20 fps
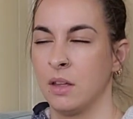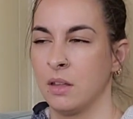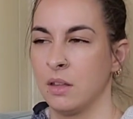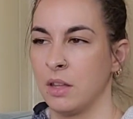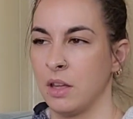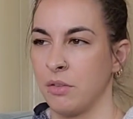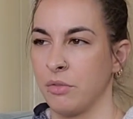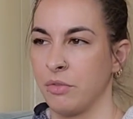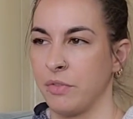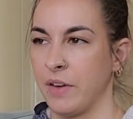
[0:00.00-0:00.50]

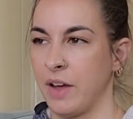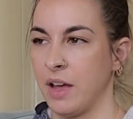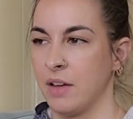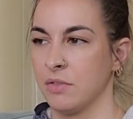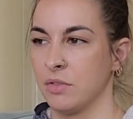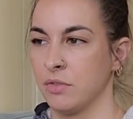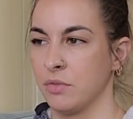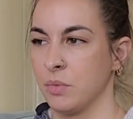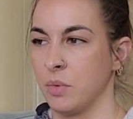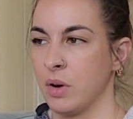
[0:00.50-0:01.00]
That
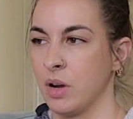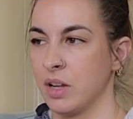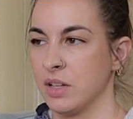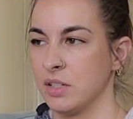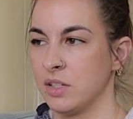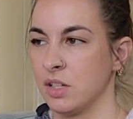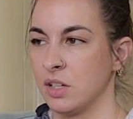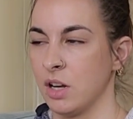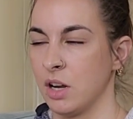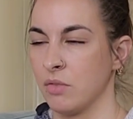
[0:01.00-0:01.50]
Five of
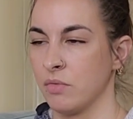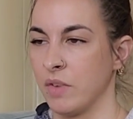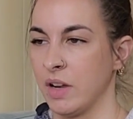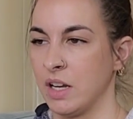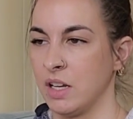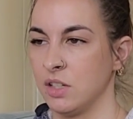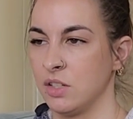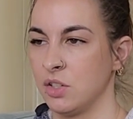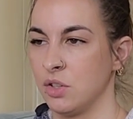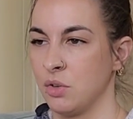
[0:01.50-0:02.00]
Wands, you're not
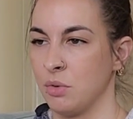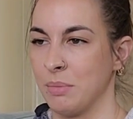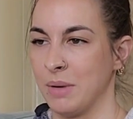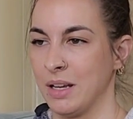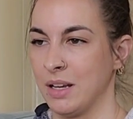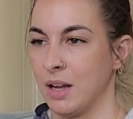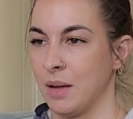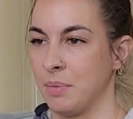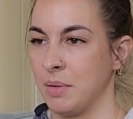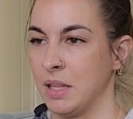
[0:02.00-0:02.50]
ready to. It
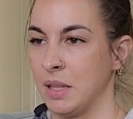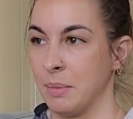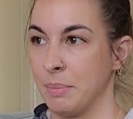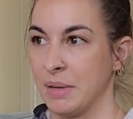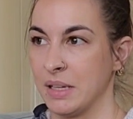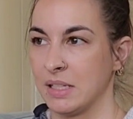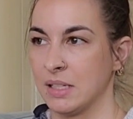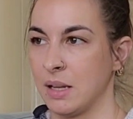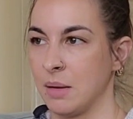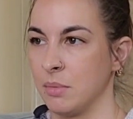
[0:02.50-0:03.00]
might not be the
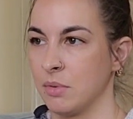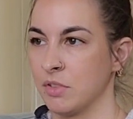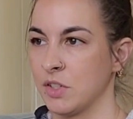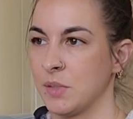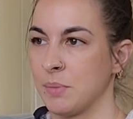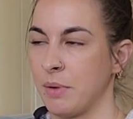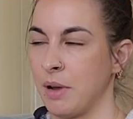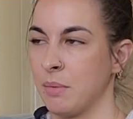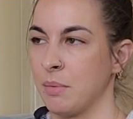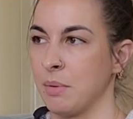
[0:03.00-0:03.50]
best time to
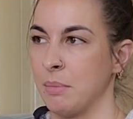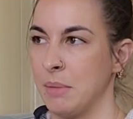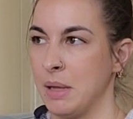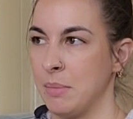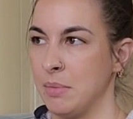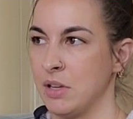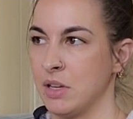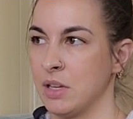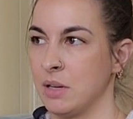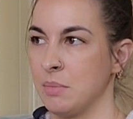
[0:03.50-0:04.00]
respond, but
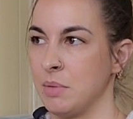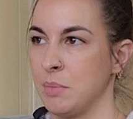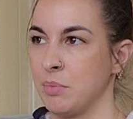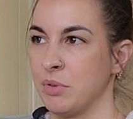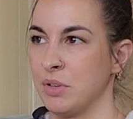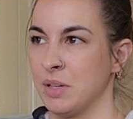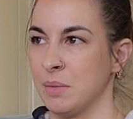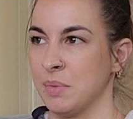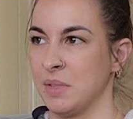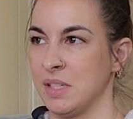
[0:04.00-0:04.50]
maybe you're going to be
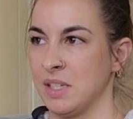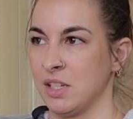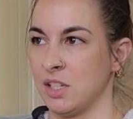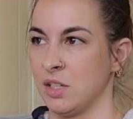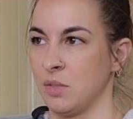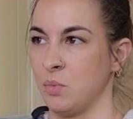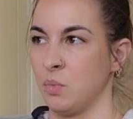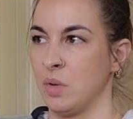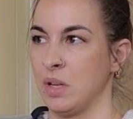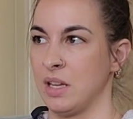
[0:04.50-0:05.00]
put in a
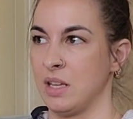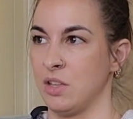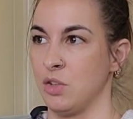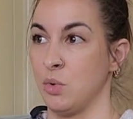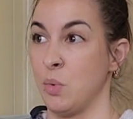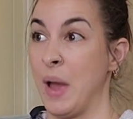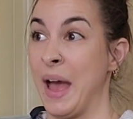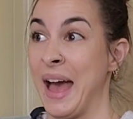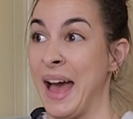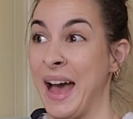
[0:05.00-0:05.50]
position where
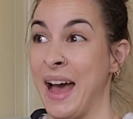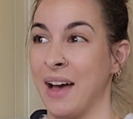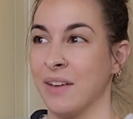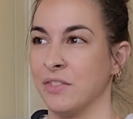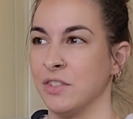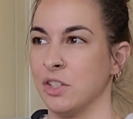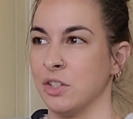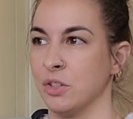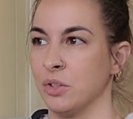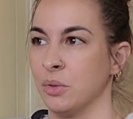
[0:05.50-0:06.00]
you have
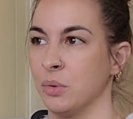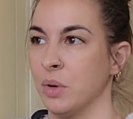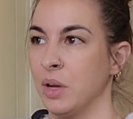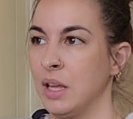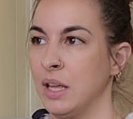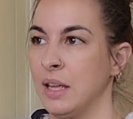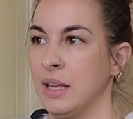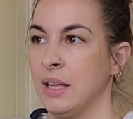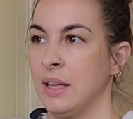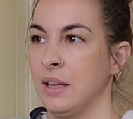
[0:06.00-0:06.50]
to.
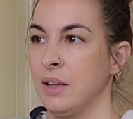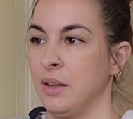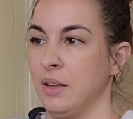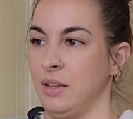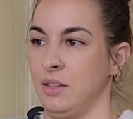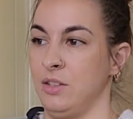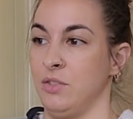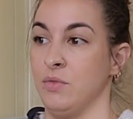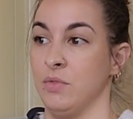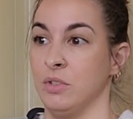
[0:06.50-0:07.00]

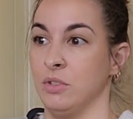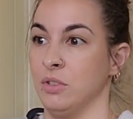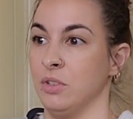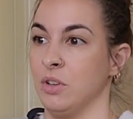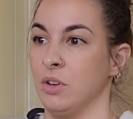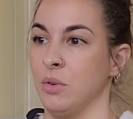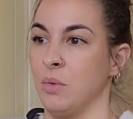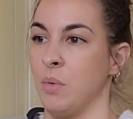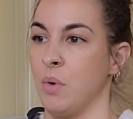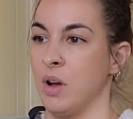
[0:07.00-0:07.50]
And you really
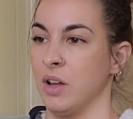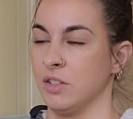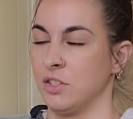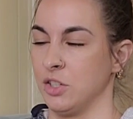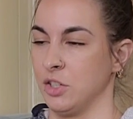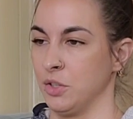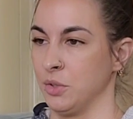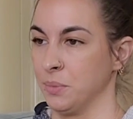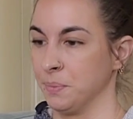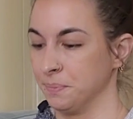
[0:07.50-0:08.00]
don't want
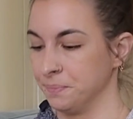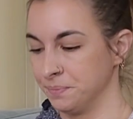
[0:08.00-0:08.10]
to.